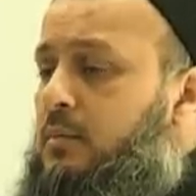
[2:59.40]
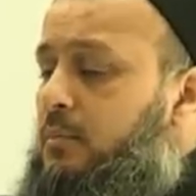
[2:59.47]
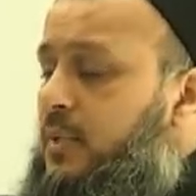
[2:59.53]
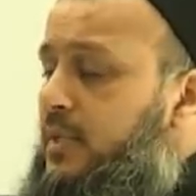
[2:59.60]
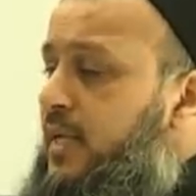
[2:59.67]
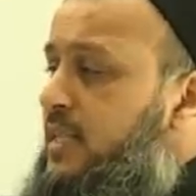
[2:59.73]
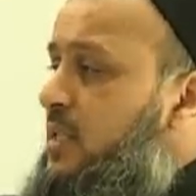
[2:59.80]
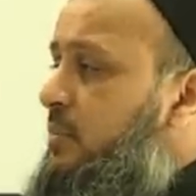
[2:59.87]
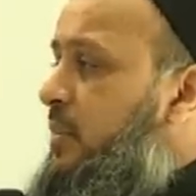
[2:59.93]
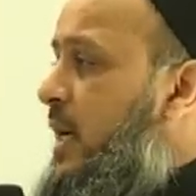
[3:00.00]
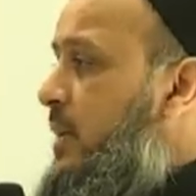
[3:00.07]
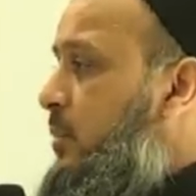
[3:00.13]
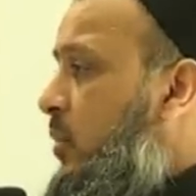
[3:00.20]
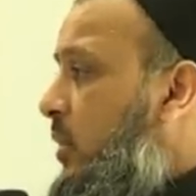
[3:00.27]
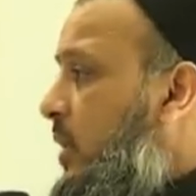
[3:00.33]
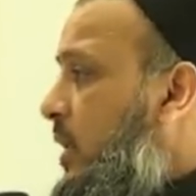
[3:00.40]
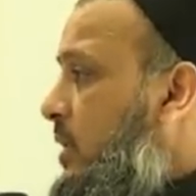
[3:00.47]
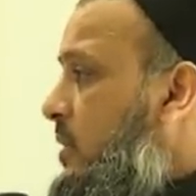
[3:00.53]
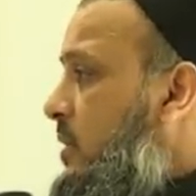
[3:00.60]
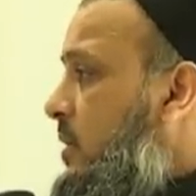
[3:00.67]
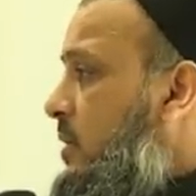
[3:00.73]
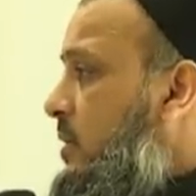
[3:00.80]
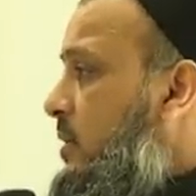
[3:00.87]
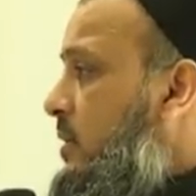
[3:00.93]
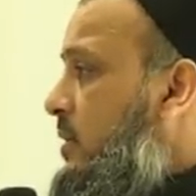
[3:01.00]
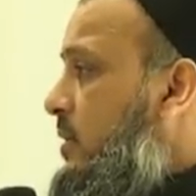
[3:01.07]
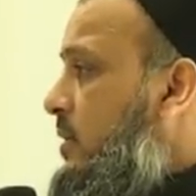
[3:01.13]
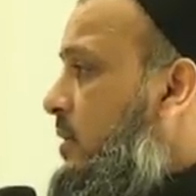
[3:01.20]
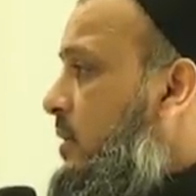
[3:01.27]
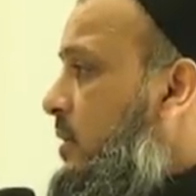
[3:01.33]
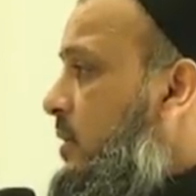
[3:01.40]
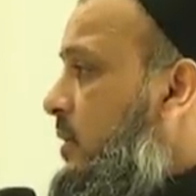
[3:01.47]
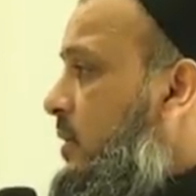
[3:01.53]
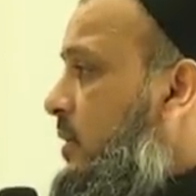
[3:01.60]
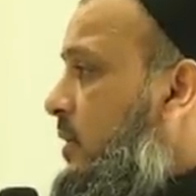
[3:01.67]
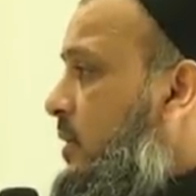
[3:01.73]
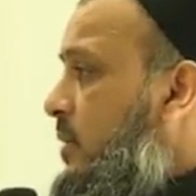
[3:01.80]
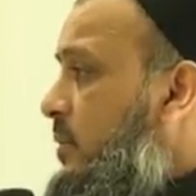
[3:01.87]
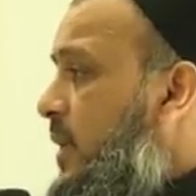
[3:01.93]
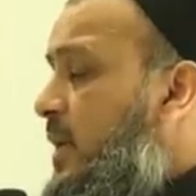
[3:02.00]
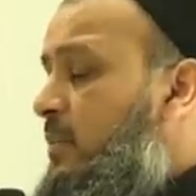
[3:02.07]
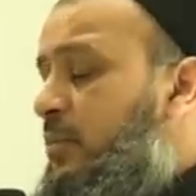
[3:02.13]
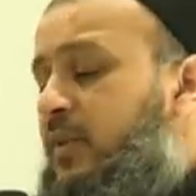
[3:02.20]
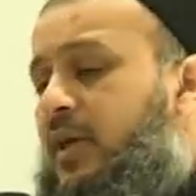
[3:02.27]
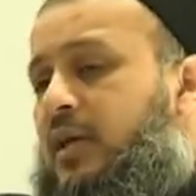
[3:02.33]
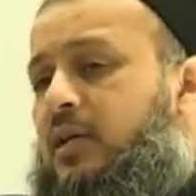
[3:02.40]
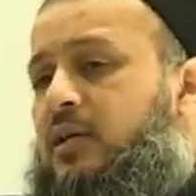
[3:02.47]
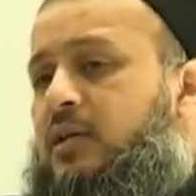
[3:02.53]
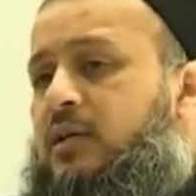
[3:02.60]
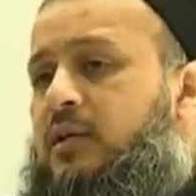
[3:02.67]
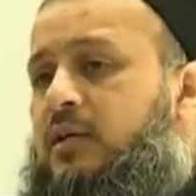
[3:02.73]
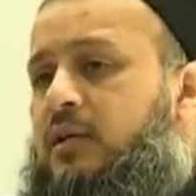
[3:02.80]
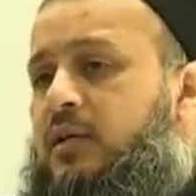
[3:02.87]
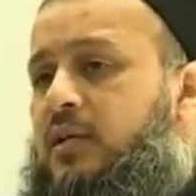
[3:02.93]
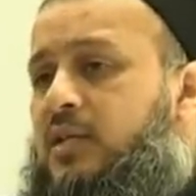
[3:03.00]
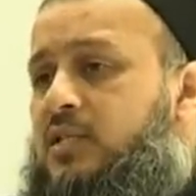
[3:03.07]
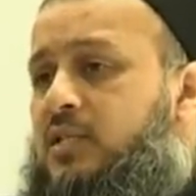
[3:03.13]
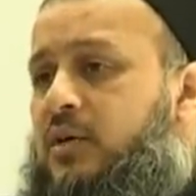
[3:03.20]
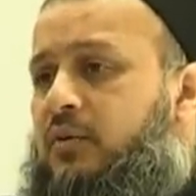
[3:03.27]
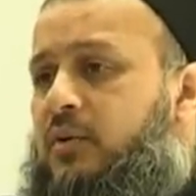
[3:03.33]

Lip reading: But that's a byproduct. The main thing is their